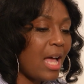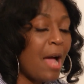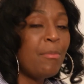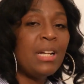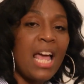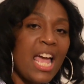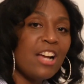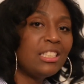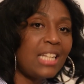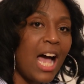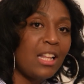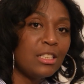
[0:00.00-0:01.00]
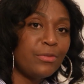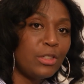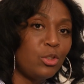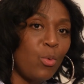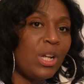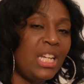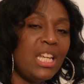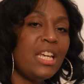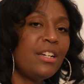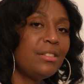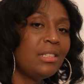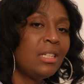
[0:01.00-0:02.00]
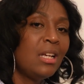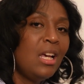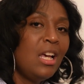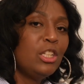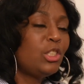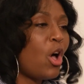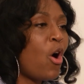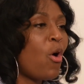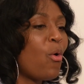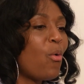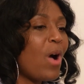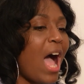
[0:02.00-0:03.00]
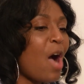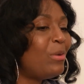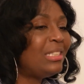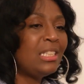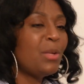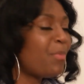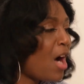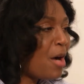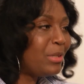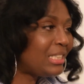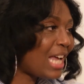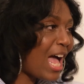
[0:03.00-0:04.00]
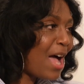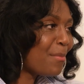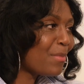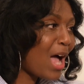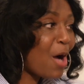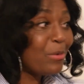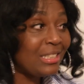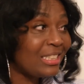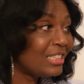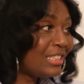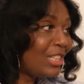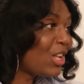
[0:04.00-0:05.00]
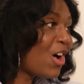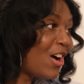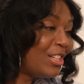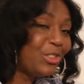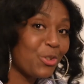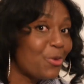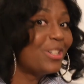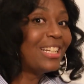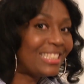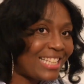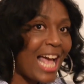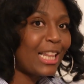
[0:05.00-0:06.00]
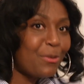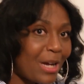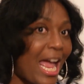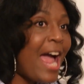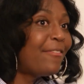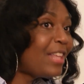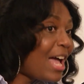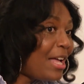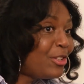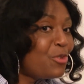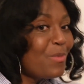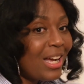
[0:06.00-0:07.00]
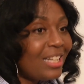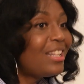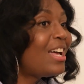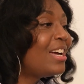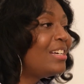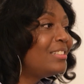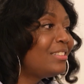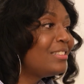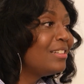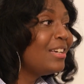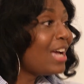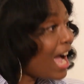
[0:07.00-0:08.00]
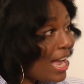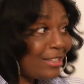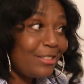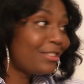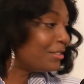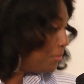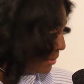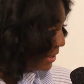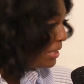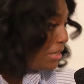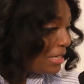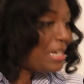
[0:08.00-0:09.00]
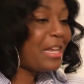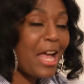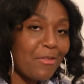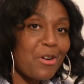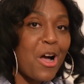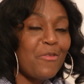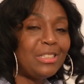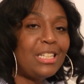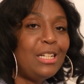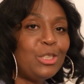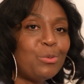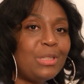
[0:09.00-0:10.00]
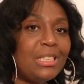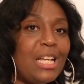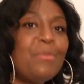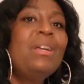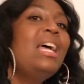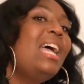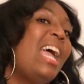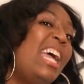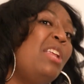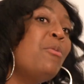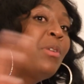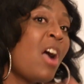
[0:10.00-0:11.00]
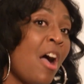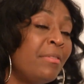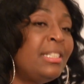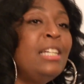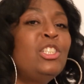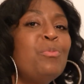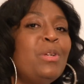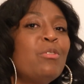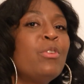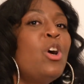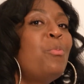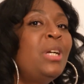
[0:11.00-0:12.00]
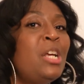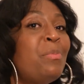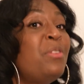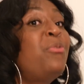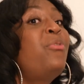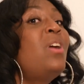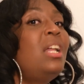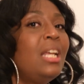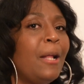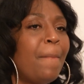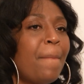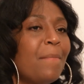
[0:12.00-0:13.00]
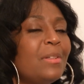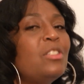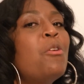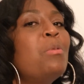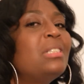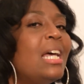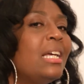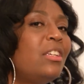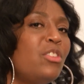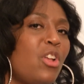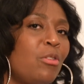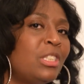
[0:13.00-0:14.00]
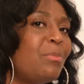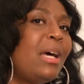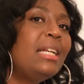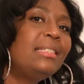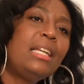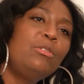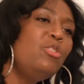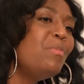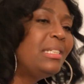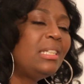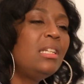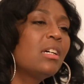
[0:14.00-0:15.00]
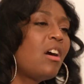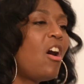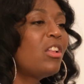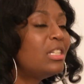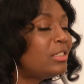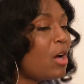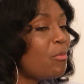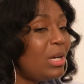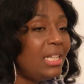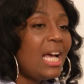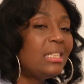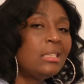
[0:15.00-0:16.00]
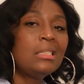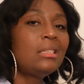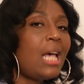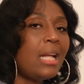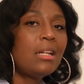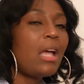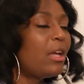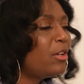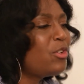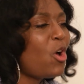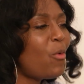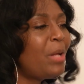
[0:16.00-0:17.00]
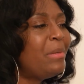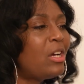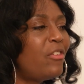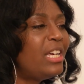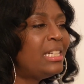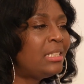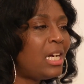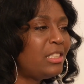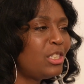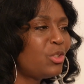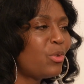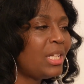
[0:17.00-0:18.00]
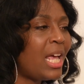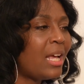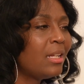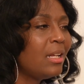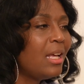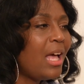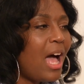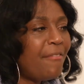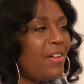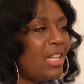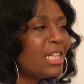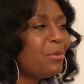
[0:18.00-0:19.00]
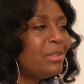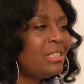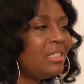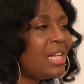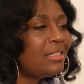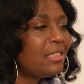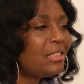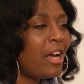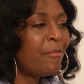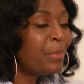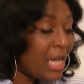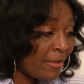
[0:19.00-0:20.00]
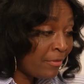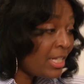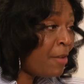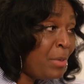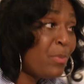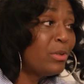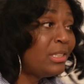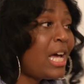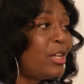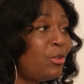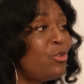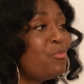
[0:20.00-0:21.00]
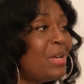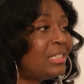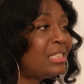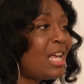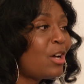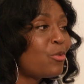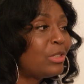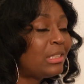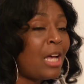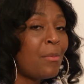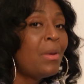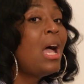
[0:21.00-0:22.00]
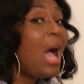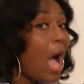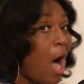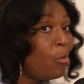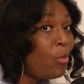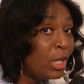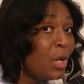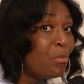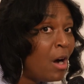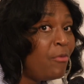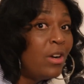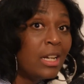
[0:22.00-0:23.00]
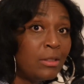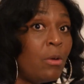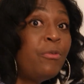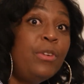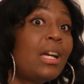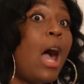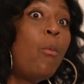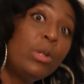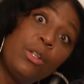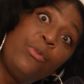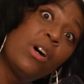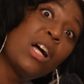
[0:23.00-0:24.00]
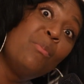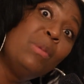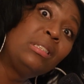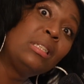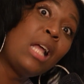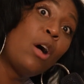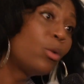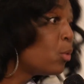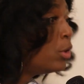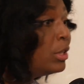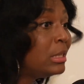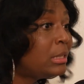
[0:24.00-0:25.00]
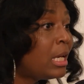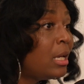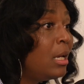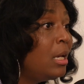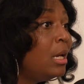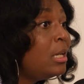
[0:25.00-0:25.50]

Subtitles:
I've been a hairstylist for 20 years. So I was in the barbershop, I was in the salon doing exactly what, after I do my clients, I used to sit here and have conversation with them and conversation be real, but it'd be funny. So it was like, you know, somebody said, you missing your calling. So one day I just decided, okay, you know what, let me go ahead and touch in on that. I felt like it wasn't necessary. If enough people tell you you're missing out on something, I'm one of them motherfuckers who want to figure out what the fuck I'm missing out on. You know what I'm saying?